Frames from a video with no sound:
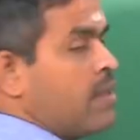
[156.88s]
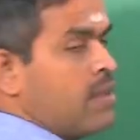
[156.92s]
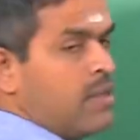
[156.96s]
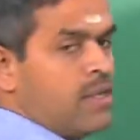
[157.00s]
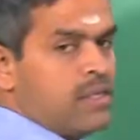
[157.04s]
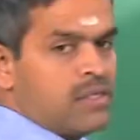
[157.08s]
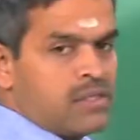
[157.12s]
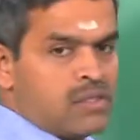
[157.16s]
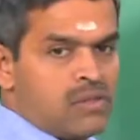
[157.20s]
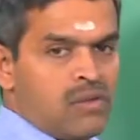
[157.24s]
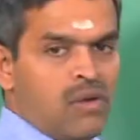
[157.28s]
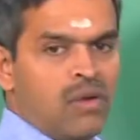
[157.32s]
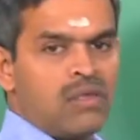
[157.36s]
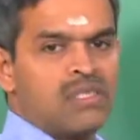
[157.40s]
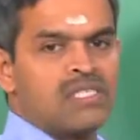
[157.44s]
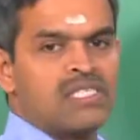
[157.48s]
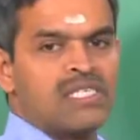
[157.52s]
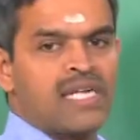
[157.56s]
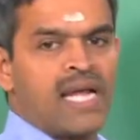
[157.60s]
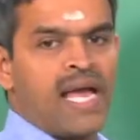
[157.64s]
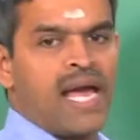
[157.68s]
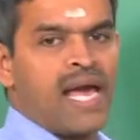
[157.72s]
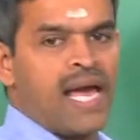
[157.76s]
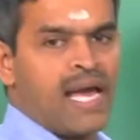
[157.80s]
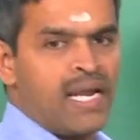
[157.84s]
is not
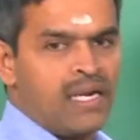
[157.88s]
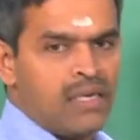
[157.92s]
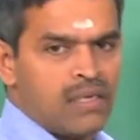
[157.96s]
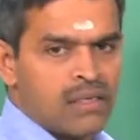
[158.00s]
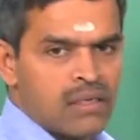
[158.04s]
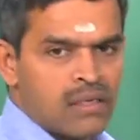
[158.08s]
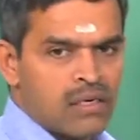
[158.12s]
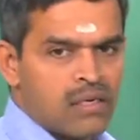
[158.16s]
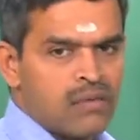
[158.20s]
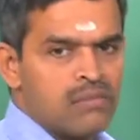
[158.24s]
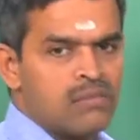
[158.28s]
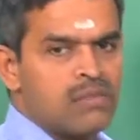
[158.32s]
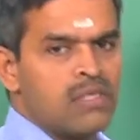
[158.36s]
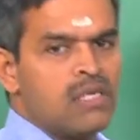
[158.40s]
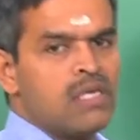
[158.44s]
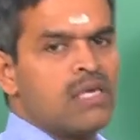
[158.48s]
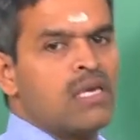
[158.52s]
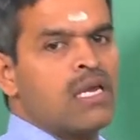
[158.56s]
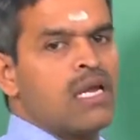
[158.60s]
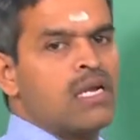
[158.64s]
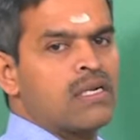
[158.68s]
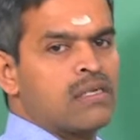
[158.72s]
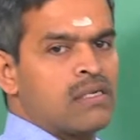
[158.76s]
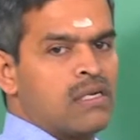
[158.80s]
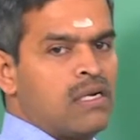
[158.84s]
shared,
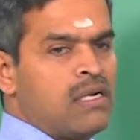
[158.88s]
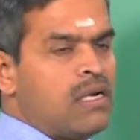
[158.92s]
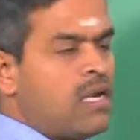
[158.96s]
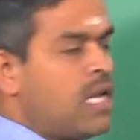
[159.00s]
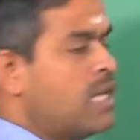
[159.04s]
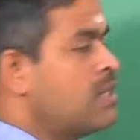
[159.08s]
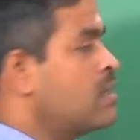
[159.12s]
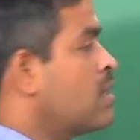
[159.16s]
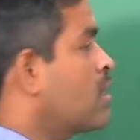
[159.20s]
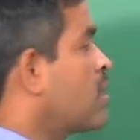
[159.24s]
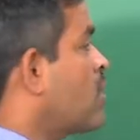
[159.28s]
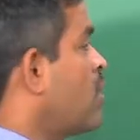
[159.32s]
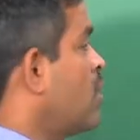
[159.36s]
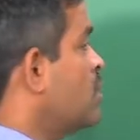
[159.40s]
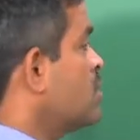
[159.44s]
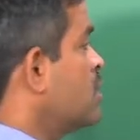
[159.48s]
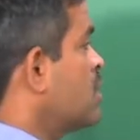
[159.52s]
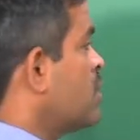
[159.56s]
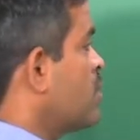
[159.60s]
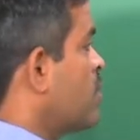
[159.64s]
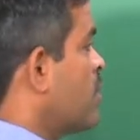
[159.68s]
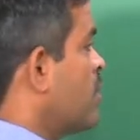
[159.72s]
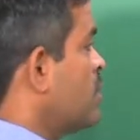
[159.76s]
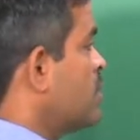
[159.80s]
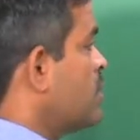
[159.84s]
communicated, and the
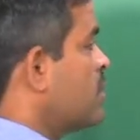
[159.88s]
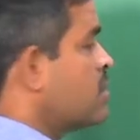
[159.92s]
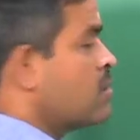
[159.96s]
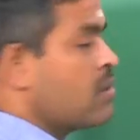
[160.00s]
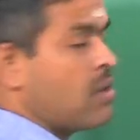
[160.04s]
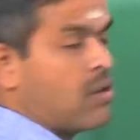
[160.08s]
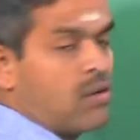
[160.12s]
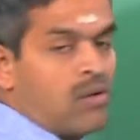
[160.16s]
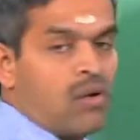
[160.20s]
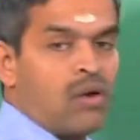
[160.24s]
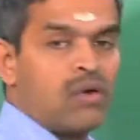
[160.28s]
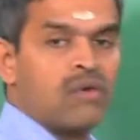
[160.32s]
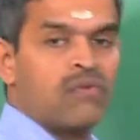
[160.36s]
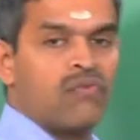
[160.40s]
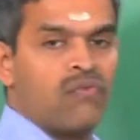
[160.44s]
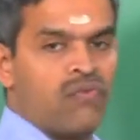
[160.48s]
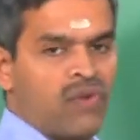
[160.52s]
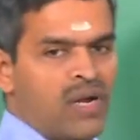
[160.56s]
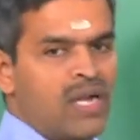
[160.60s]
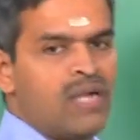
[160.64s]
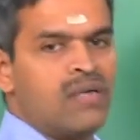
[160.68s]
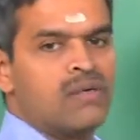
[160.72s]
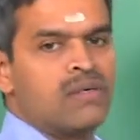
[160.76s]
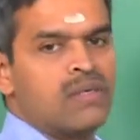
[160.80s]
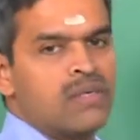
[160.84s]
consequences are not
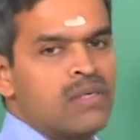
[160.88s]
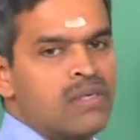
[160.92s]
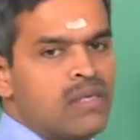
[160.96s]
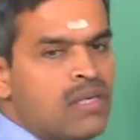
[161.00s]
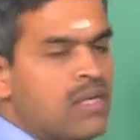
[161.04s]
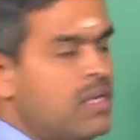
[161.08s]
felt